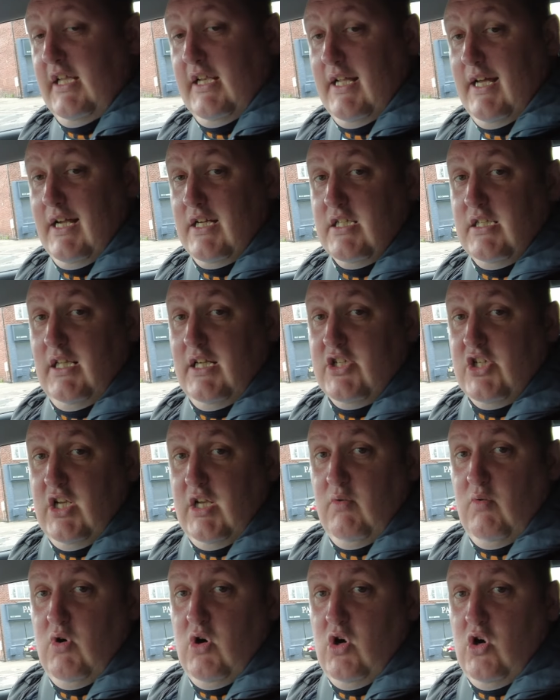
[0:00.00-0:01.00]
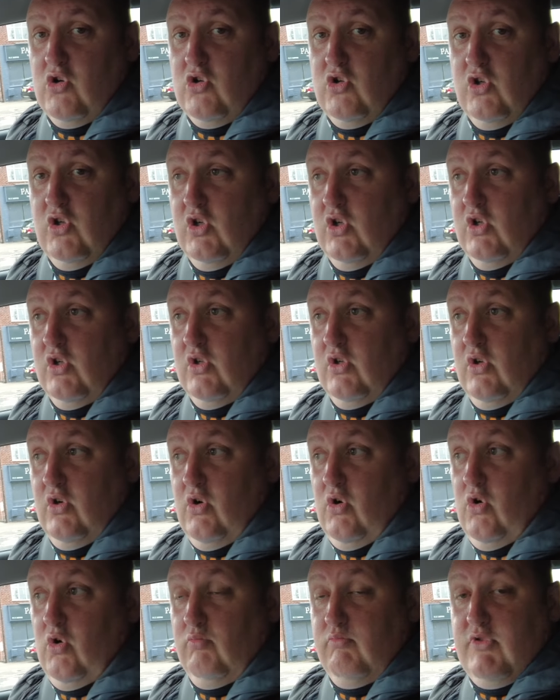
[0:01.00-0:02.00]
a nice leisurely walk
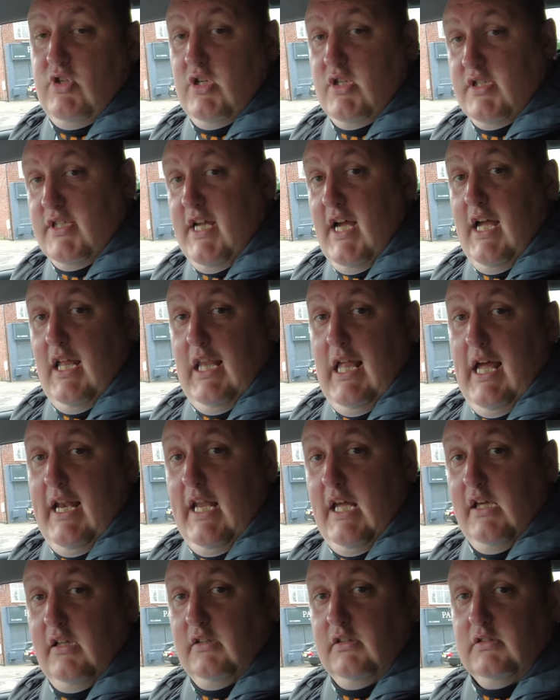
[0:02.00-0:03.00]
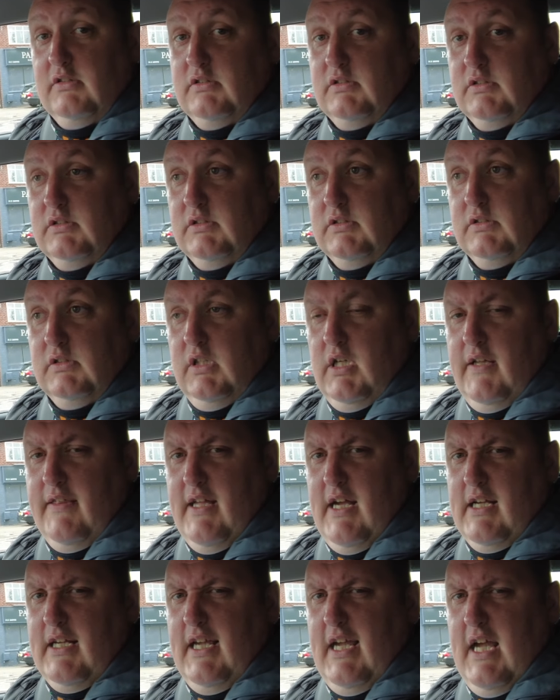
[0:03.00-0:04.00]
up to Skyliner in
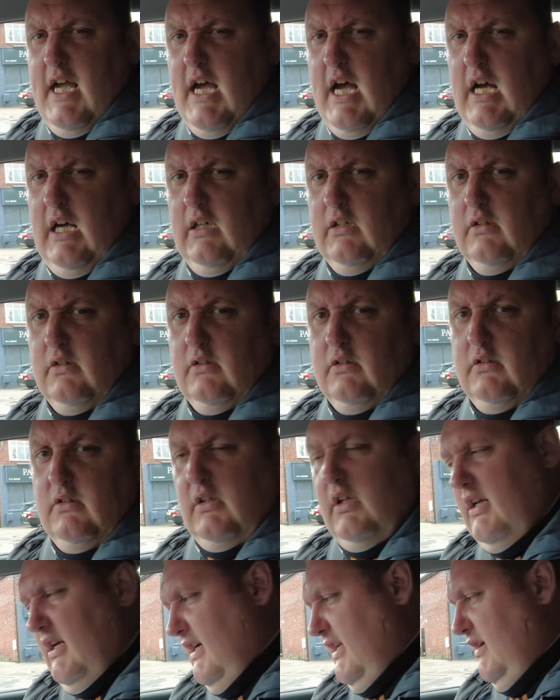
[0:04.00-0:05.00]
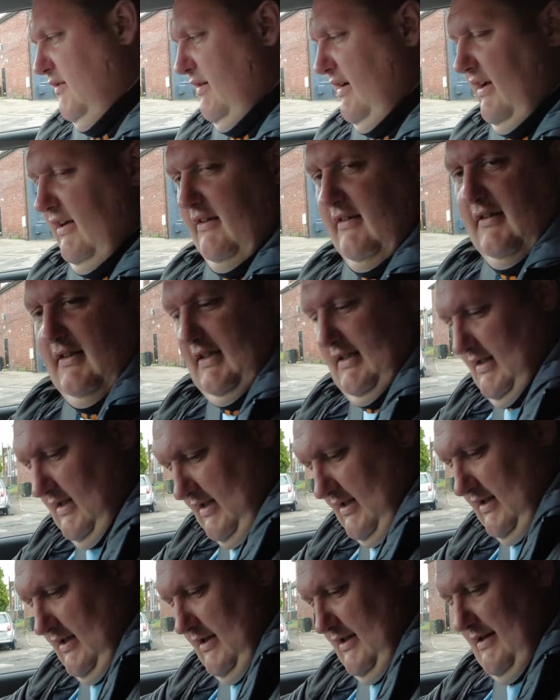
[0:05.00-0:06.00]
that car. Anyway,
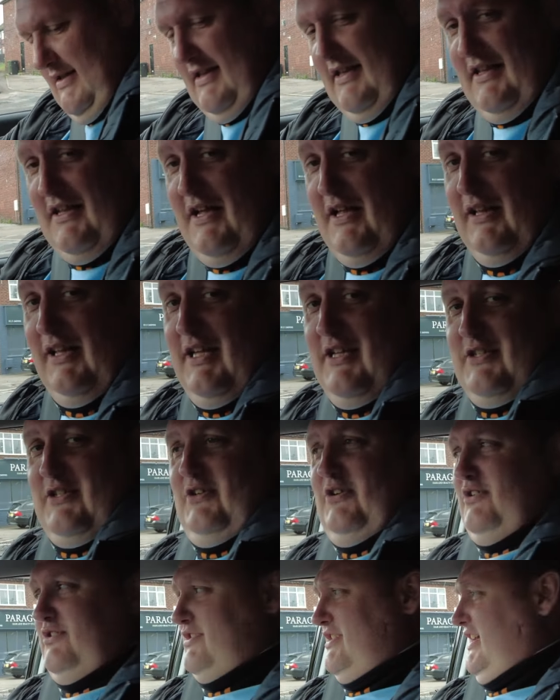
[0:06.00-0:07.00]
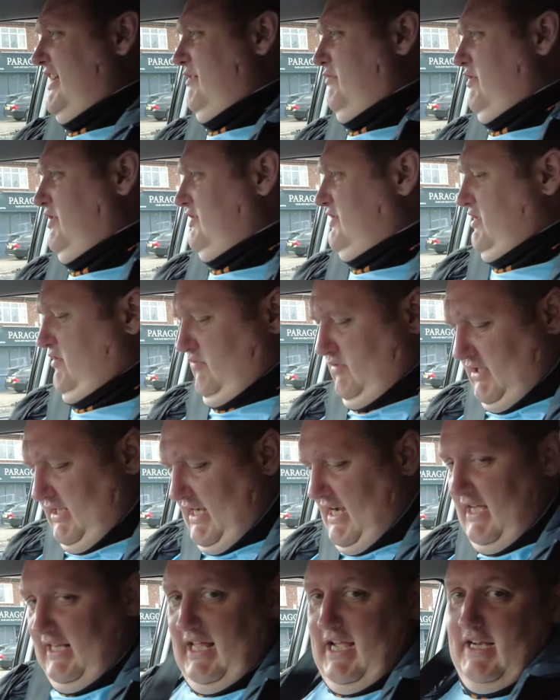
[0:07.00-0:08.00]
let's go see what old
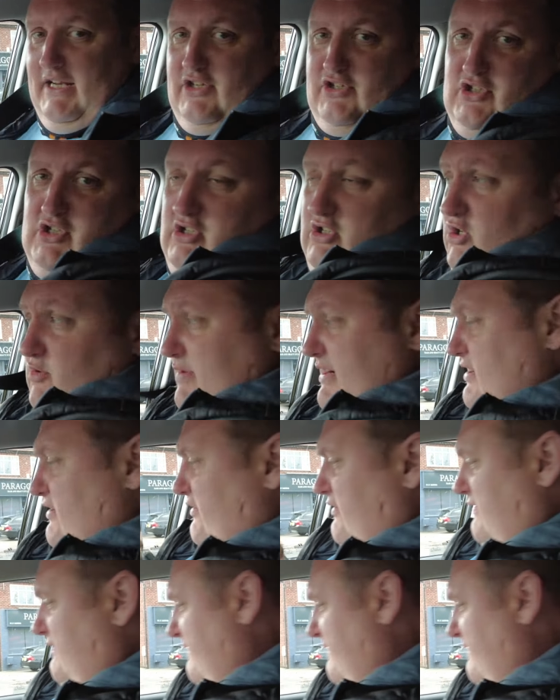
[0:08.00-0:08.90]
Skyliner's got going on.